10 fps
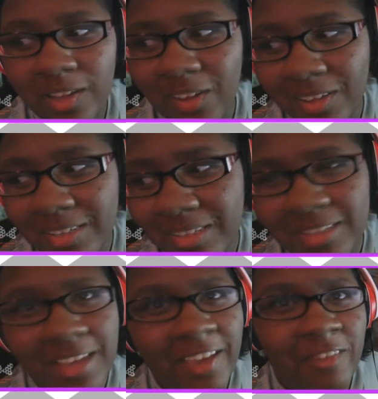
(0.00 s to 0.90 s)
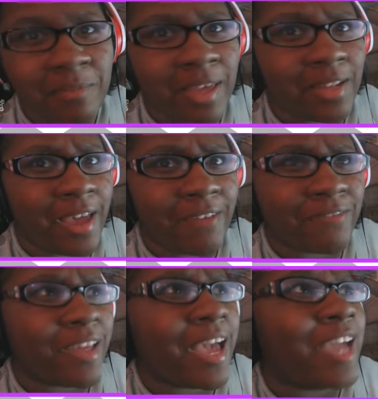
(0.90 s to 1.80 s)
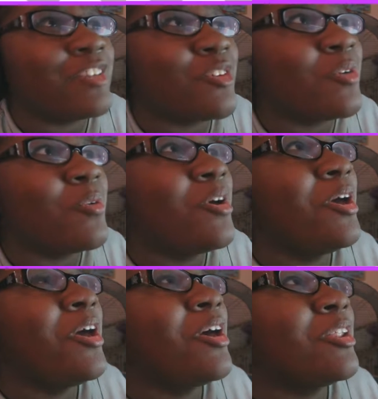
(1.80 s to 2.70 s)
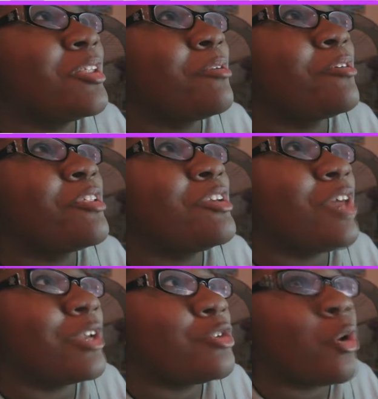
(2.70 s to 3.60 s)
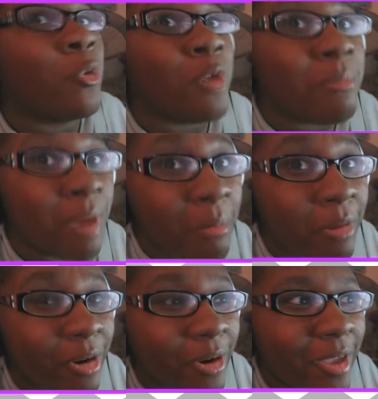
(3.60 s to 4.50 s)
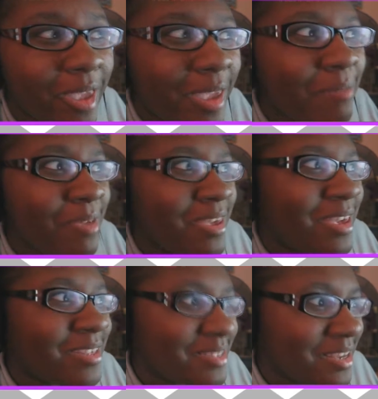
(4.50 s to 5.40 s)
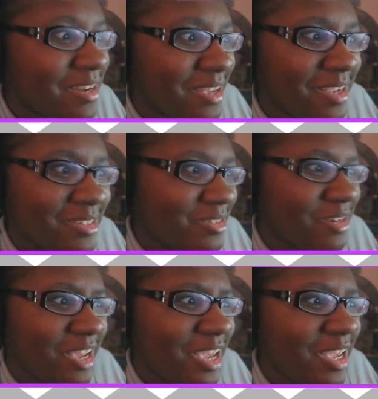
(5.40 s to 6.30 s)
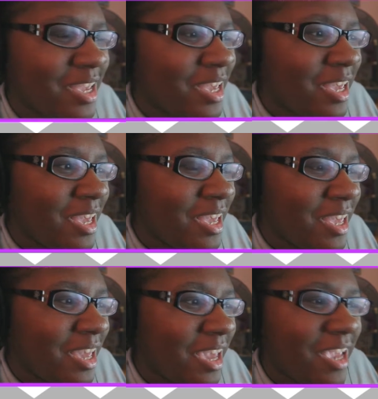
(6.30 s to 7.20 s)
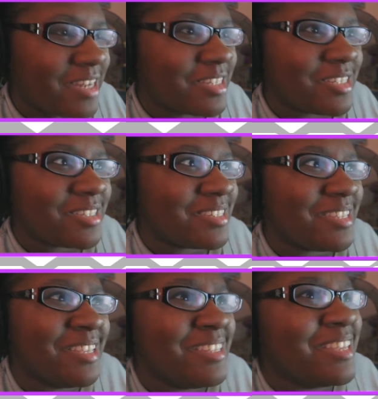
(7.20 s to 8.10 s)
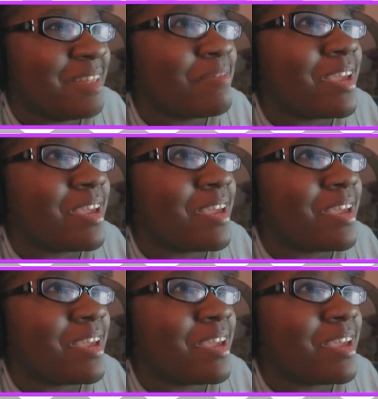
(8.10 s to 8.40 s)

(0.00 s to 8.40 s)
lost a day of my life like I don't literally like don't remember it being Sunday yesterday and it's just